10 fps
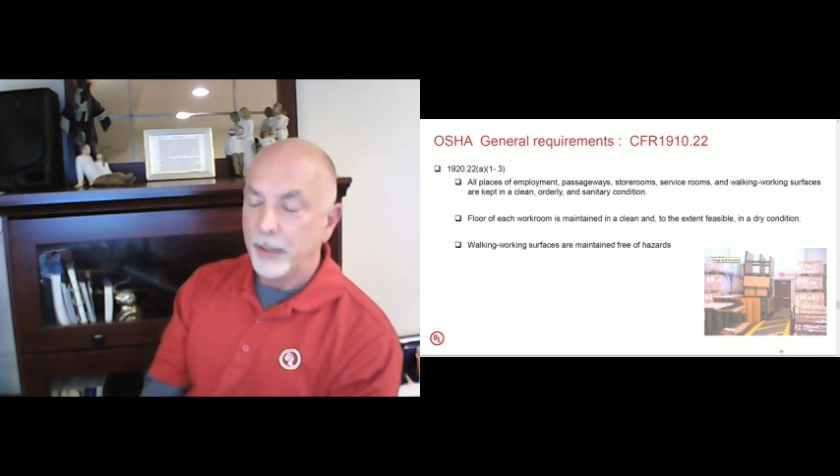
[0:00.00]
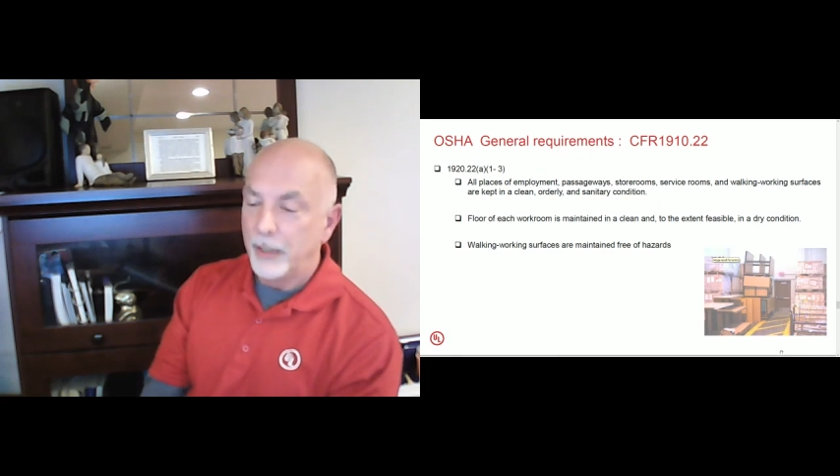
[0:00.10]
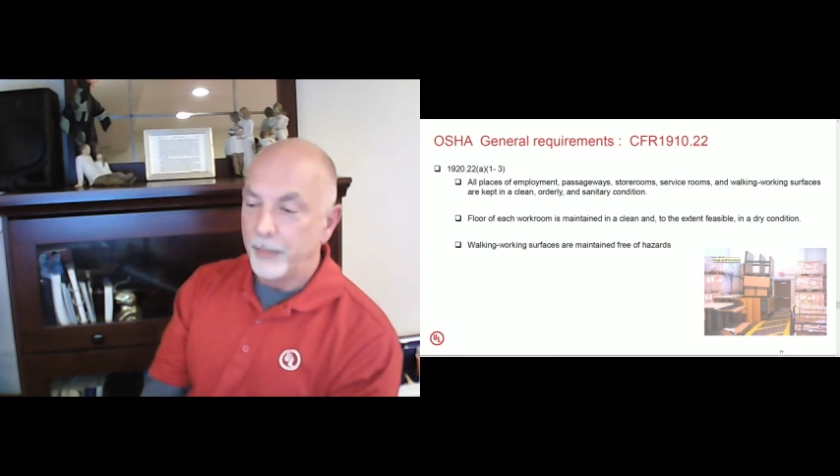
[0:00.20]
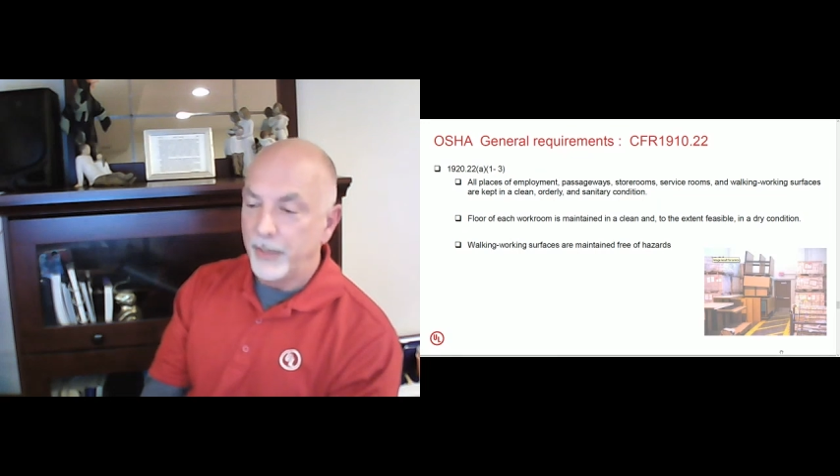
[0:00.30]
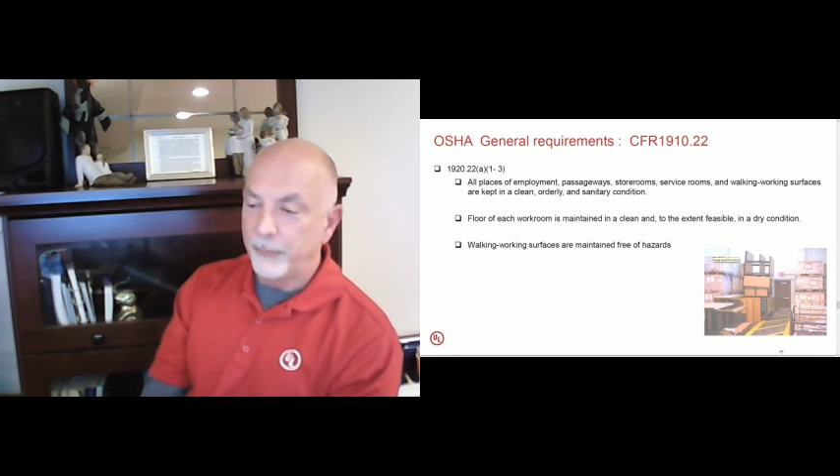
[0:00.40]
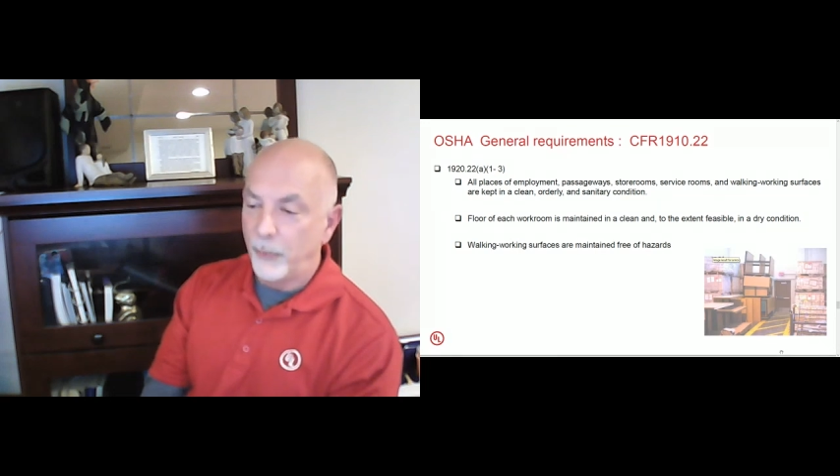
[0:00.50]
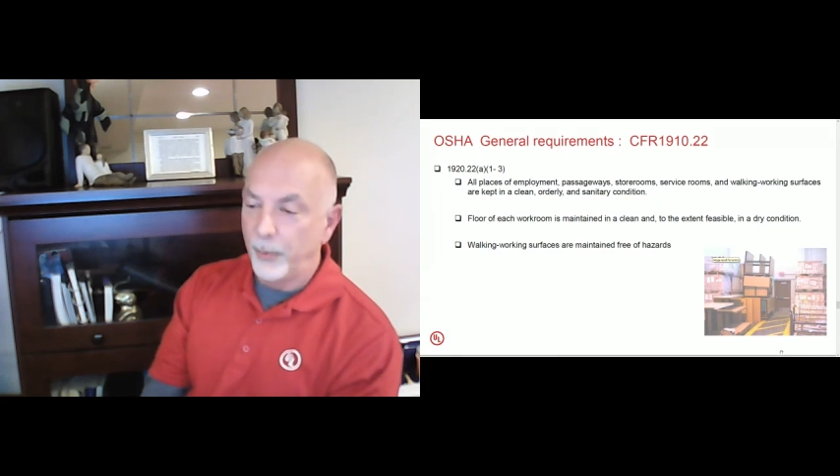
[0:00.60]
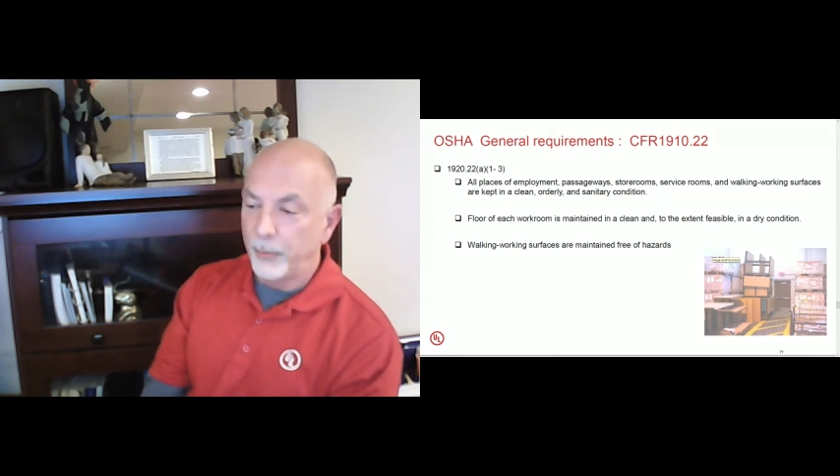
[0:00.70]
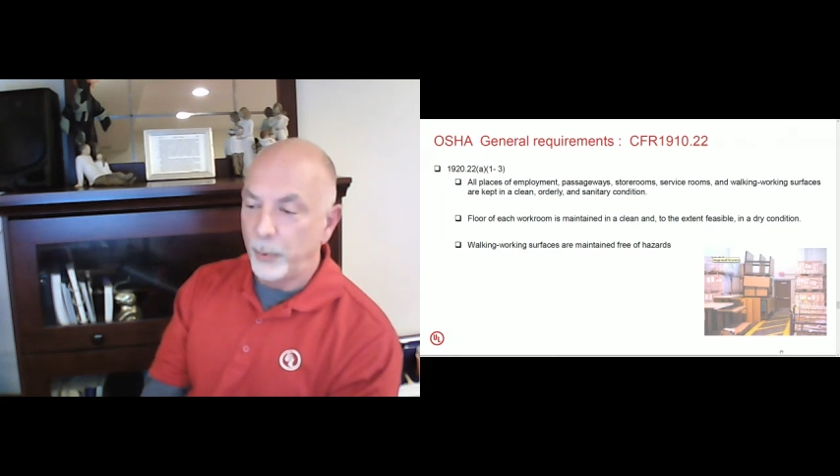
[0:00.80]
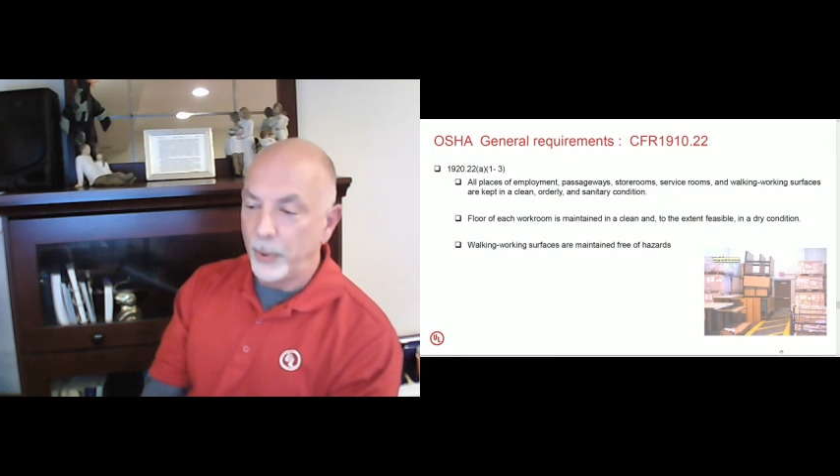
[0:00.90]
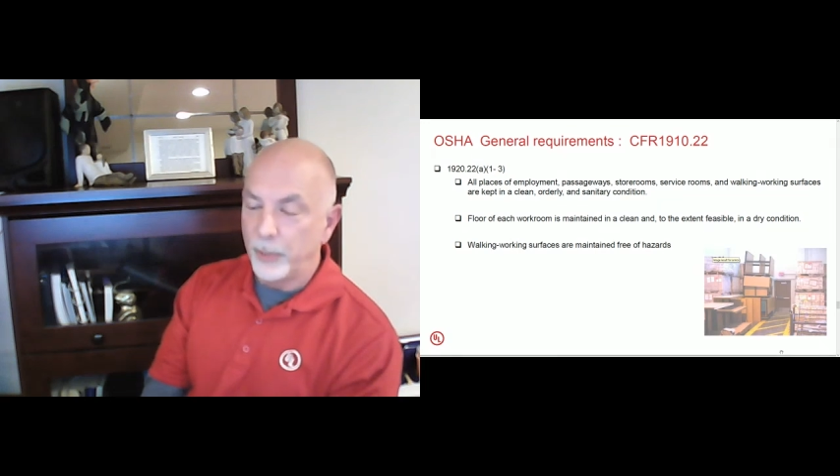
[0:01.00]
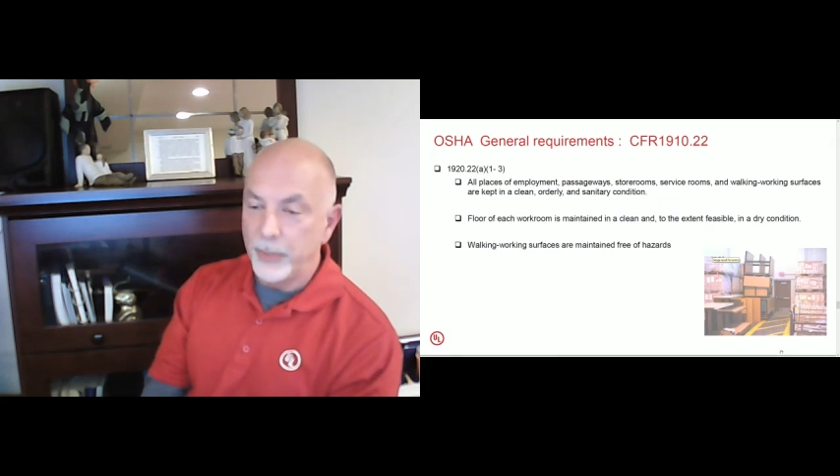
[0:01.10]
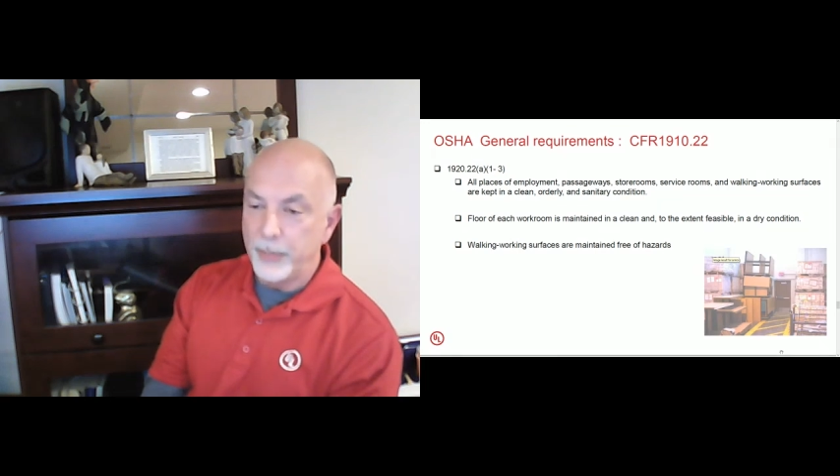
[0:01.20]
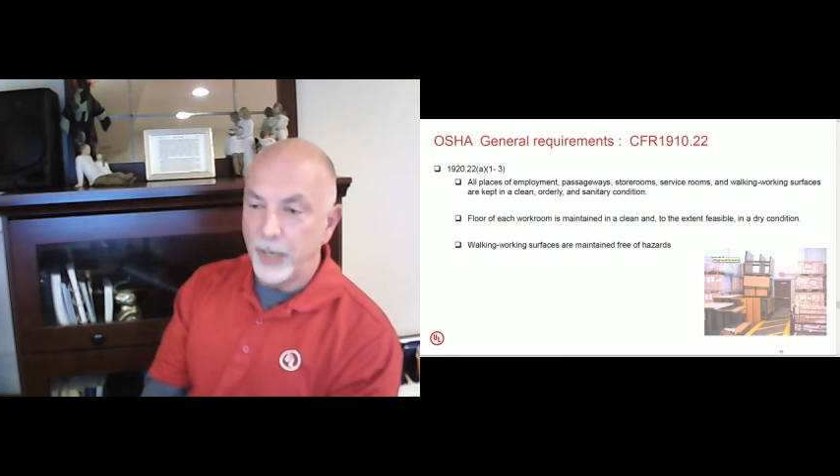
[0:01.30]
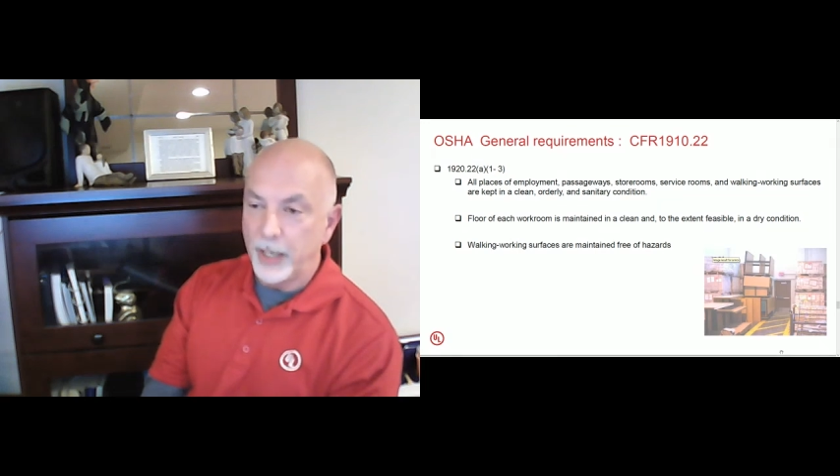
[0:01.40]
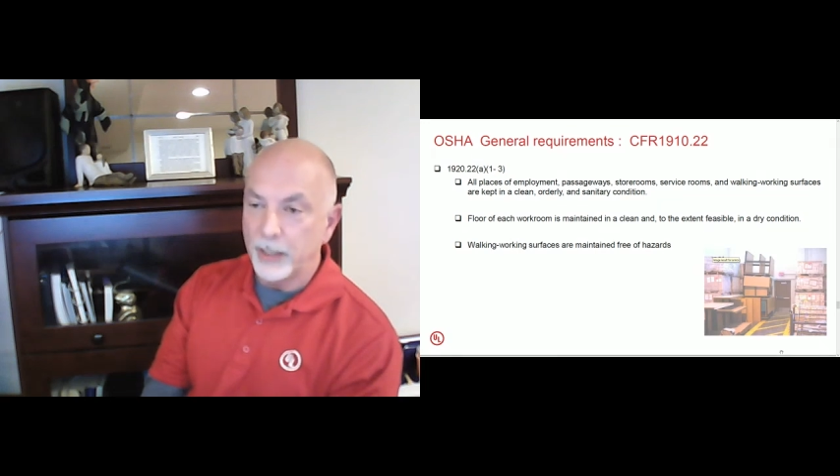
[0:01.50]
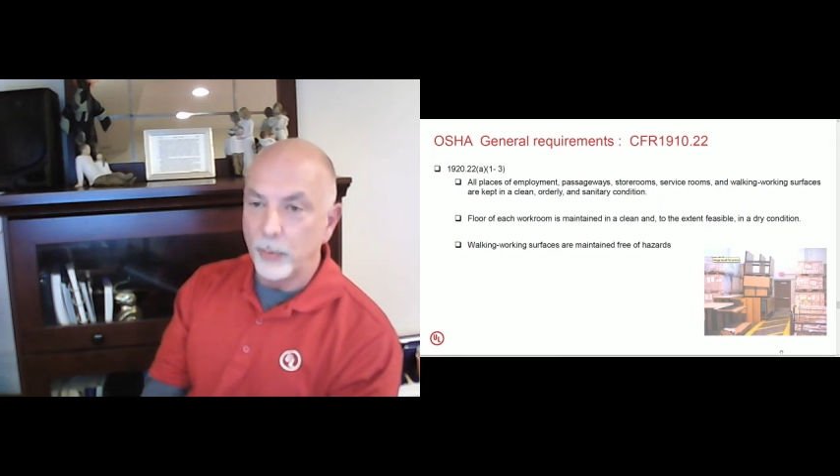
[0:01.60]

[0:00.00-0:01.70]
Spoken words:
at my former employer at Reebok,